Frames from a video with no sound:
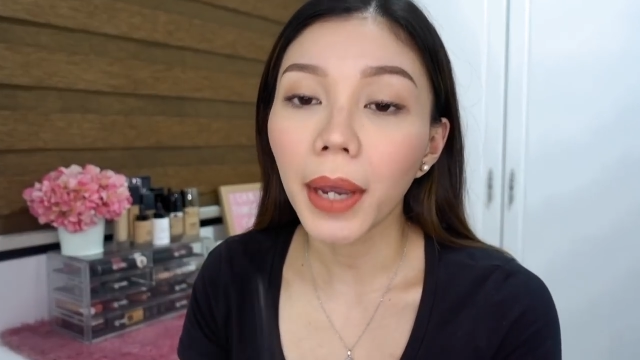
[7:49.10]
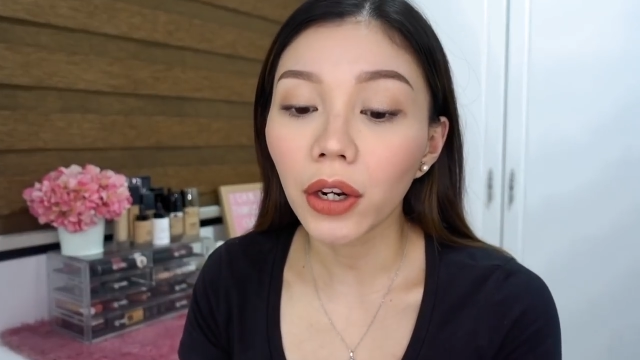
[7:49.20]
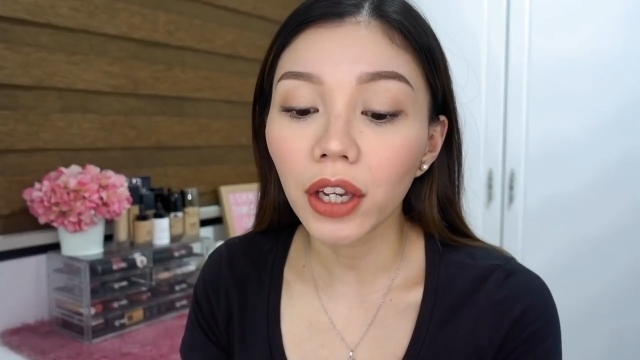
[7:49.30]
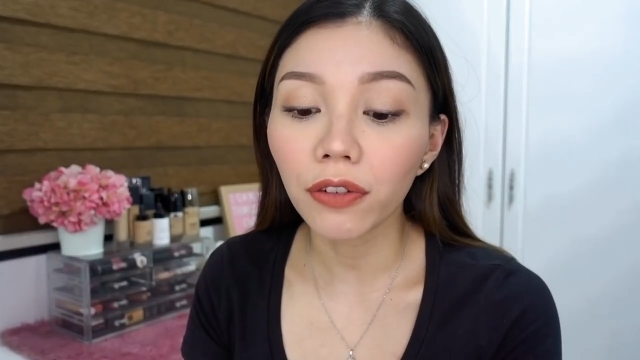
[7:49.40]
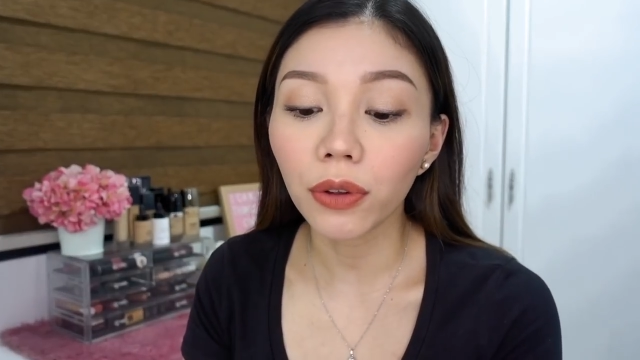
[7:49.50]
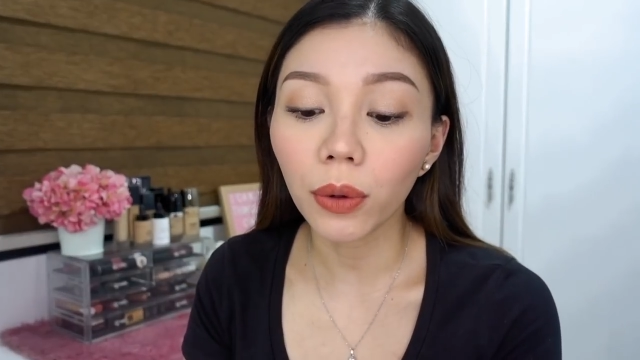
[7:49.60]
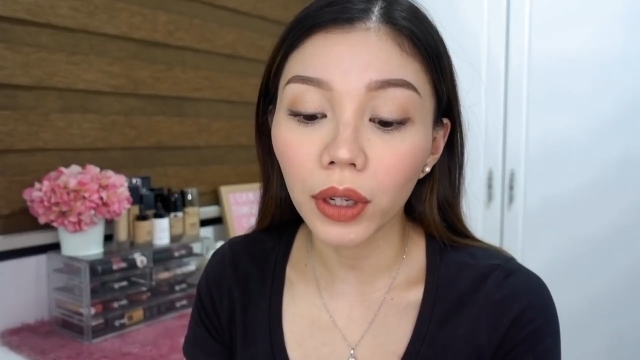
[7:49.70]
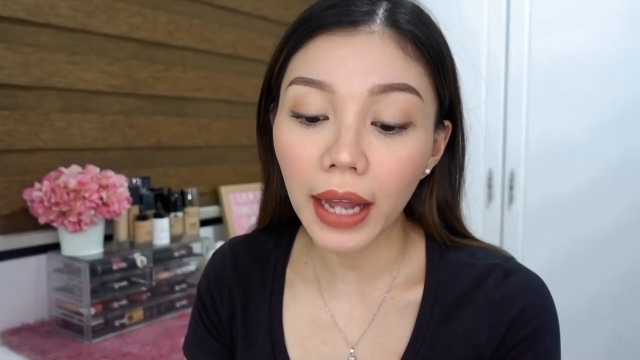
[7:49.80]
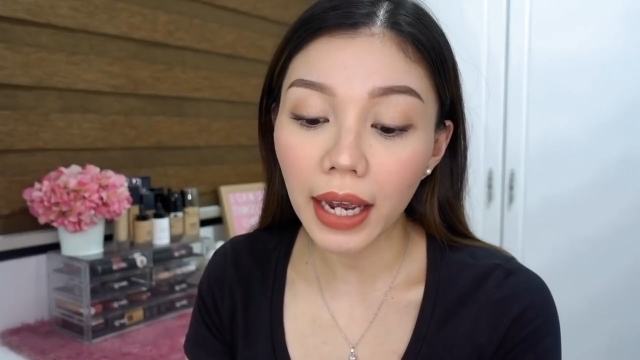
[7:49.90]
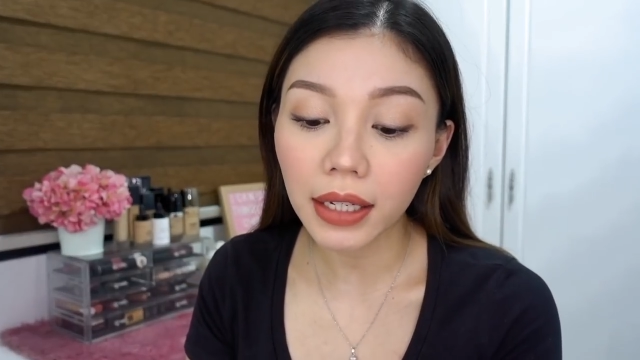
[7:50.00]
Pero if you
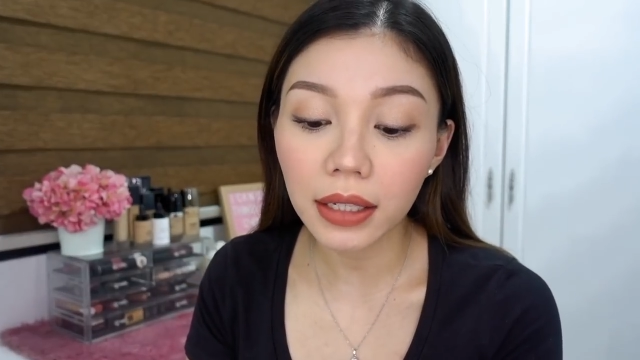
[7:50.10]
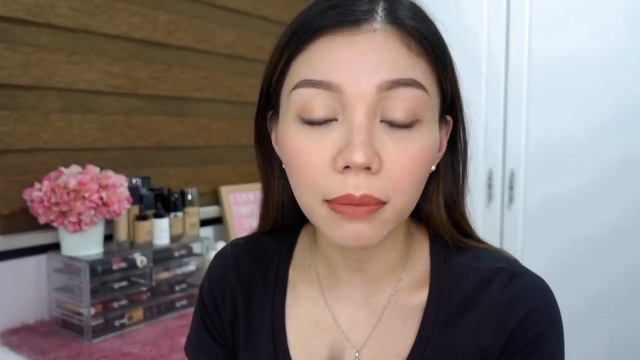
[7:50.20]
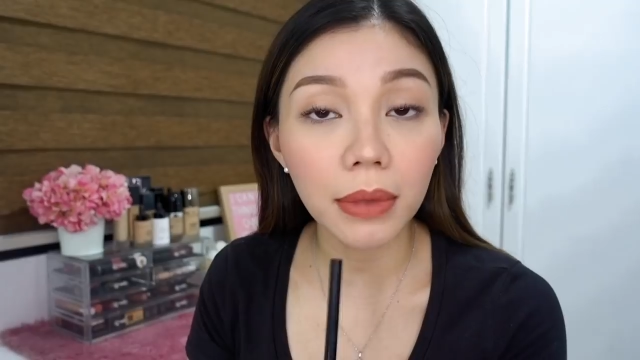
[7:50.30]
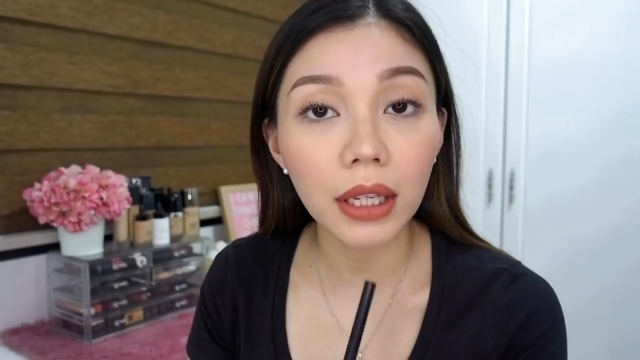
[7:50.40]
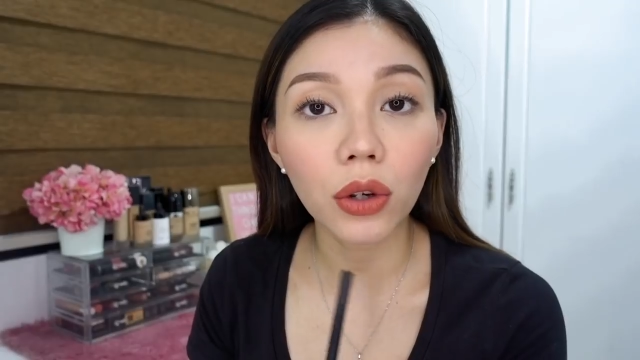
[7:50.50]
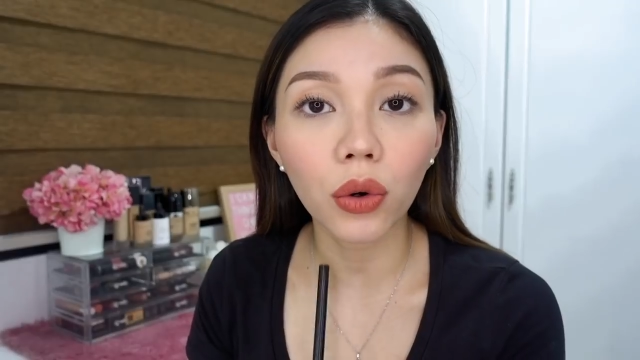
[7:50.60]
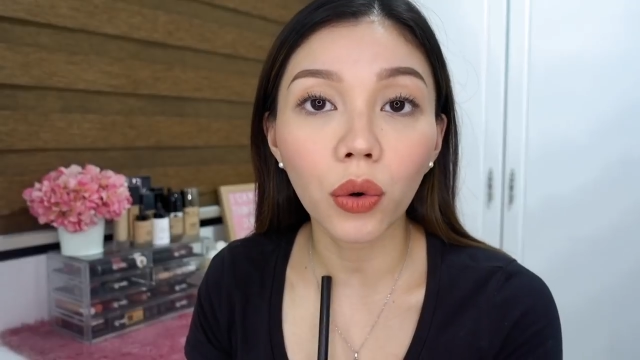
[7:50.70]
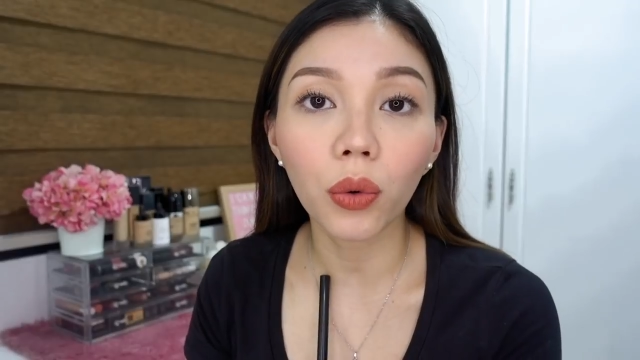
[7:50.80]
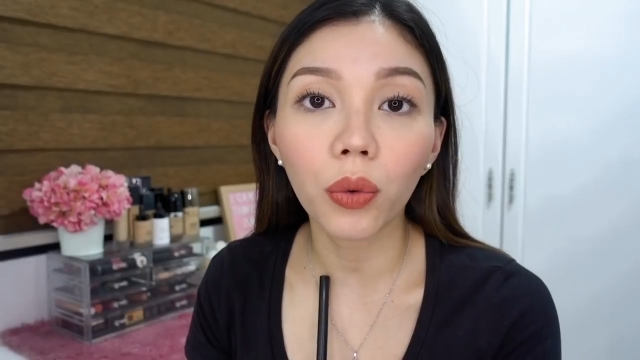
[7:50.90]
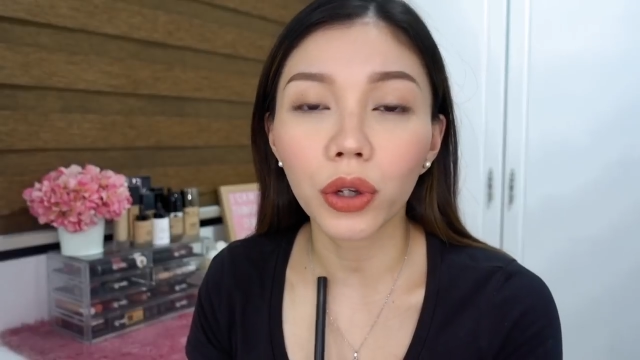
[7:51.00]
will ask me
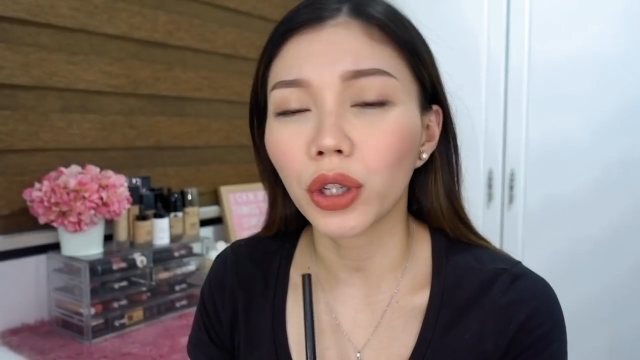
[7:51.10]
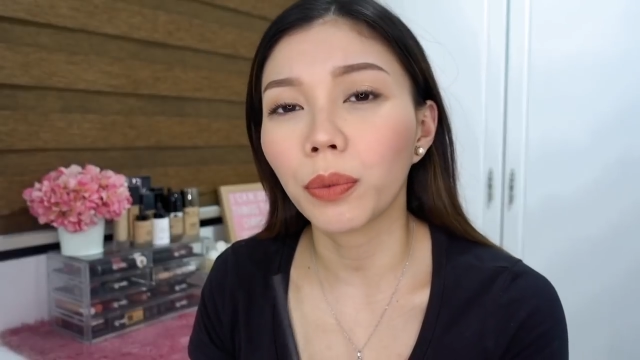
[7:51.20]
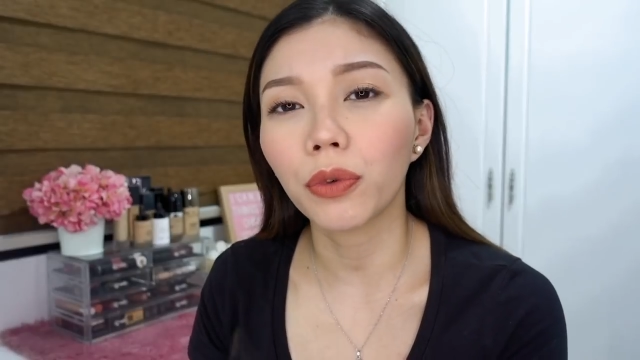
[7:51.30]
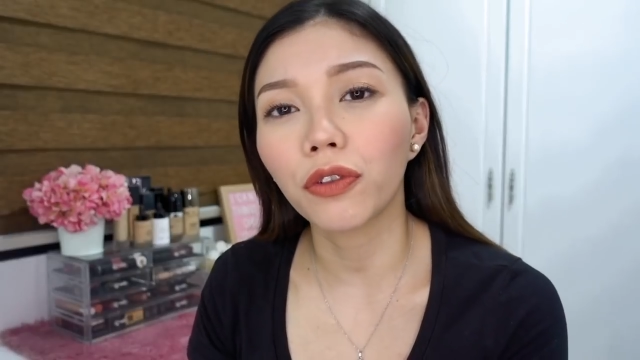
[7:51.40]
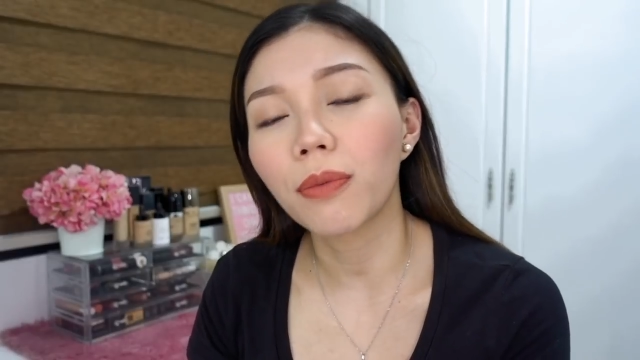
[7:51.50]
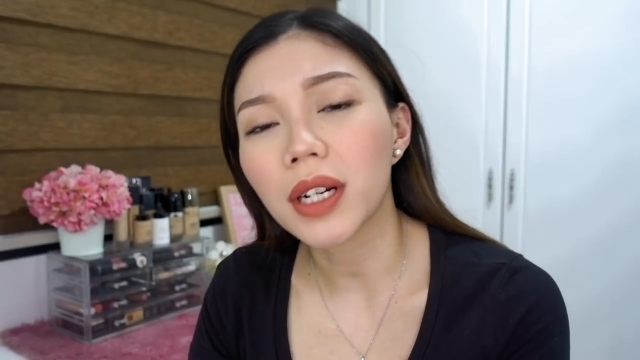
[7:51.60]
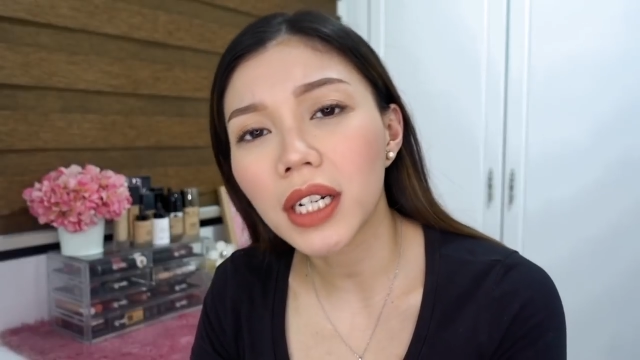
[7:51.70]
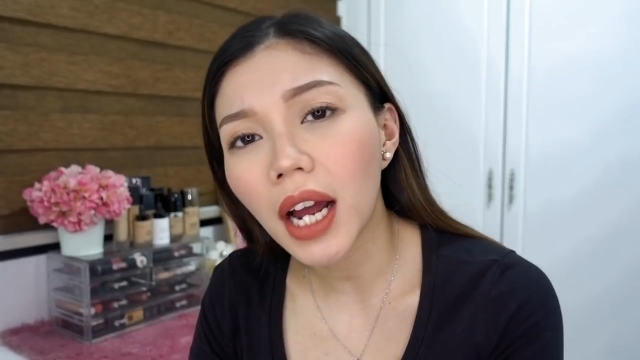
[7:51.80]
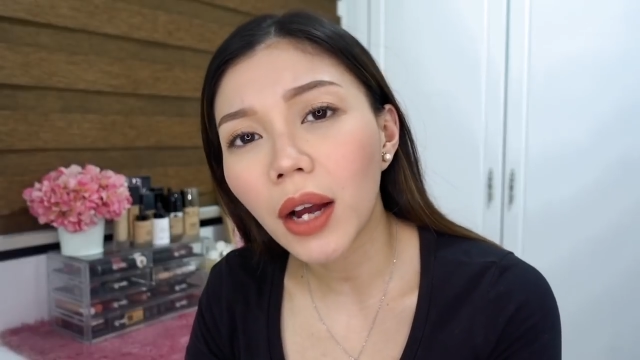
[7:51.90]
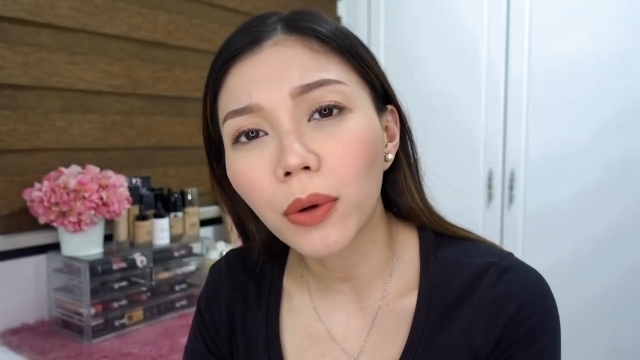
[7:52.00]
kung waterproof ba
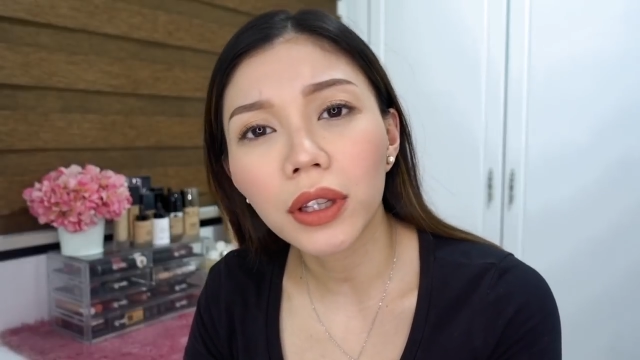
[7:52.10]
siya,